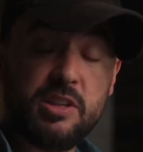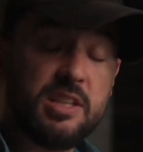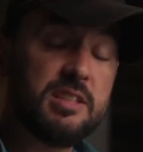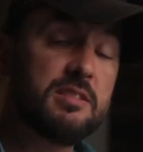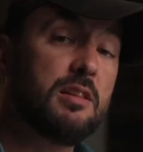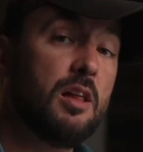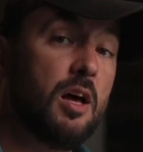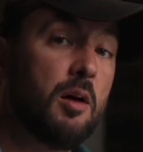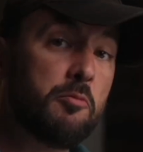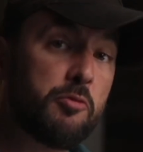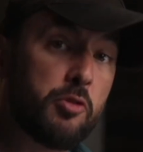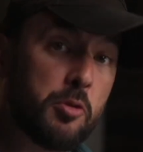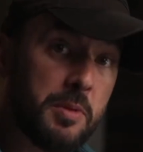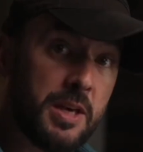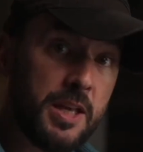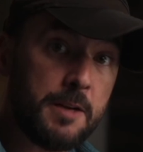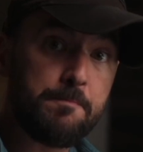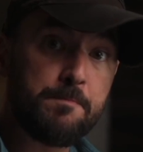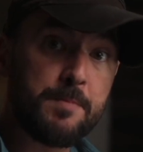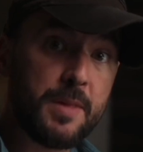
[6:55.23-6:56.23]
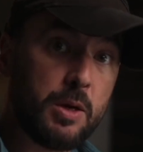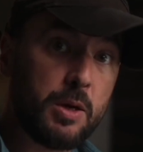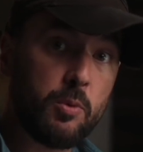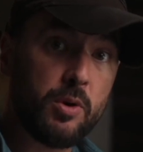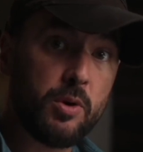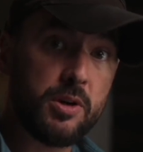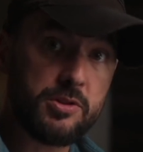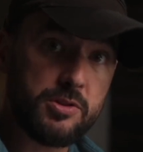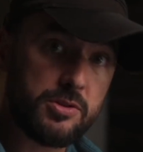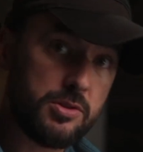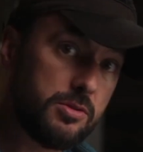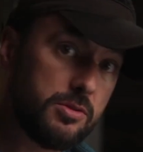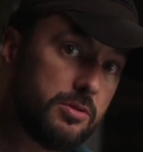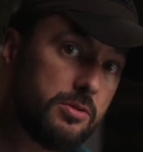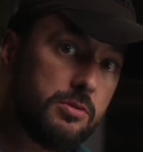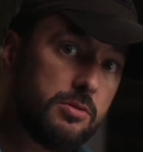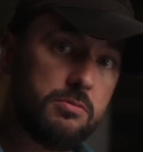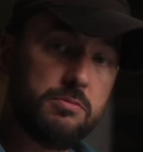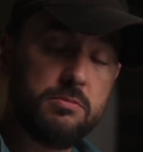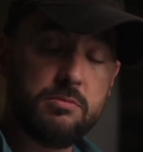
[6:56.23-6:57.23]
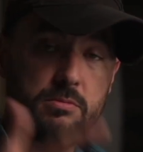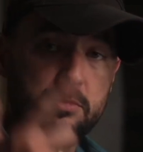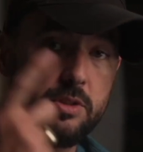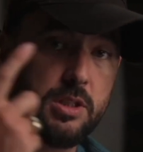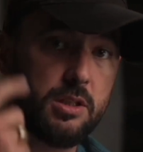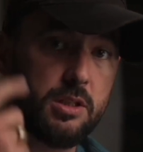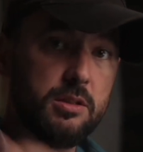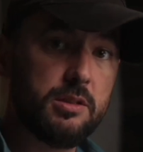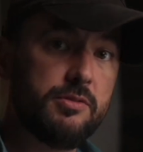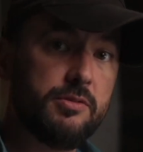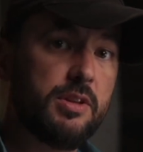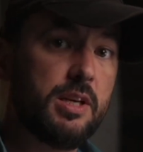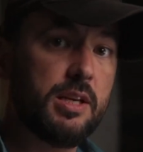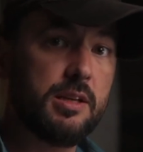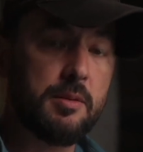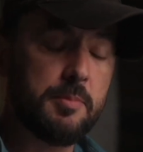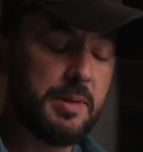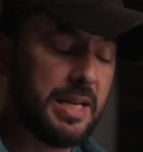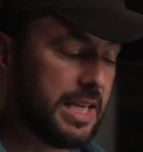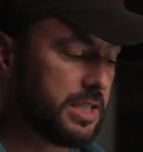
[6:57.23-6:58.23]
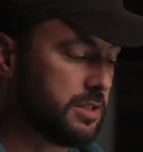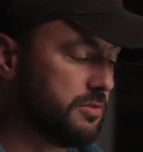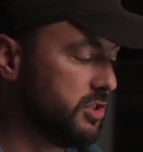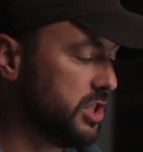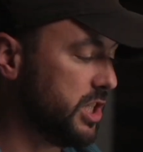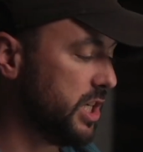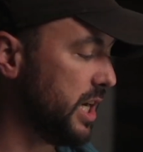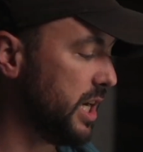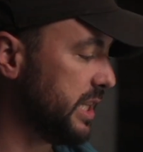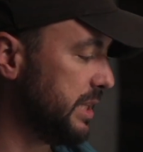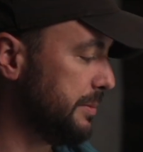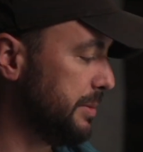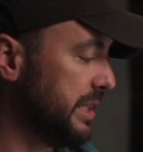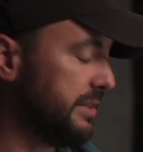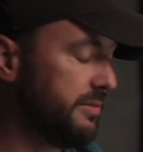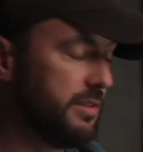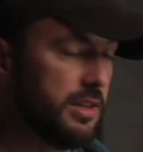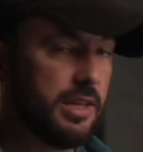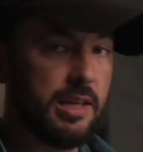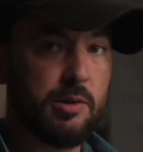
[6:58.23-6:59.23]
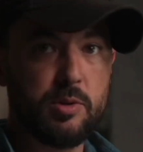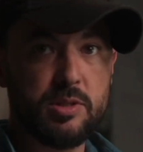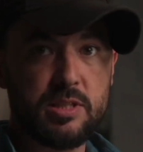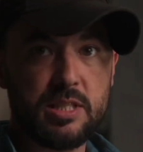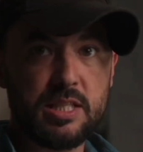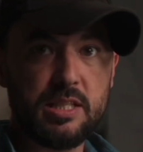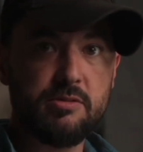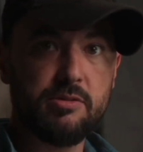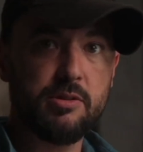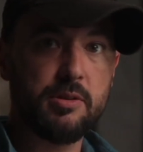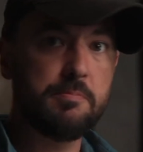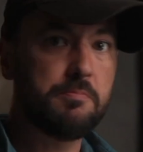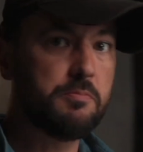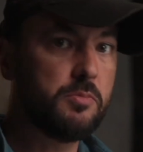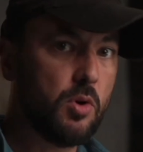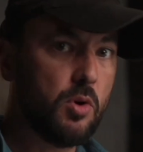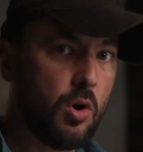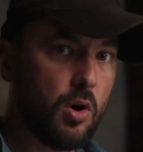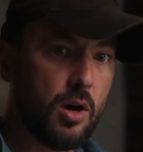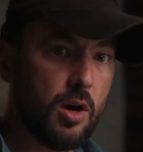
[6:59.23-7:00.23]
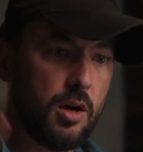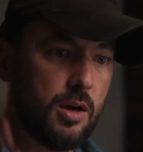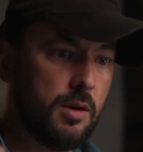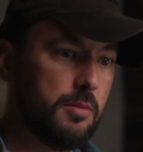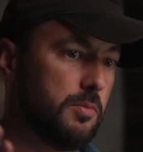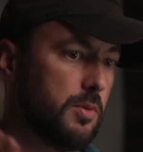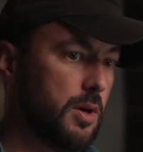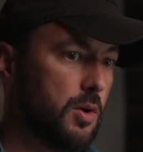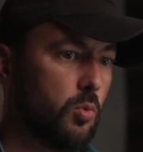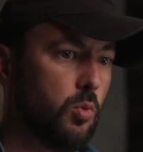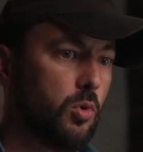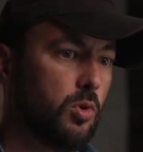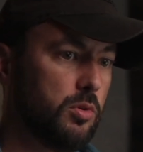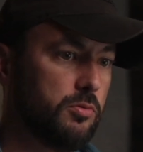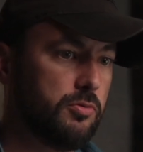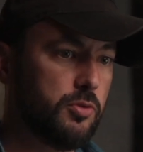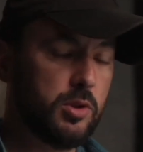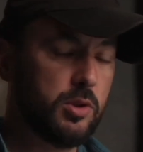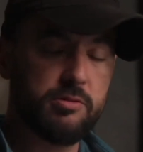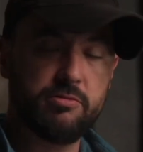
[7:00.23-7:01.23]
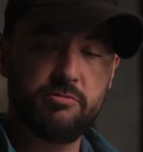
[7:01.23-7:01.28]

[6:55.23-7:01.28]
Islam for men. They want to, you know, if they commit acts of jihad, they believe that they receive a world full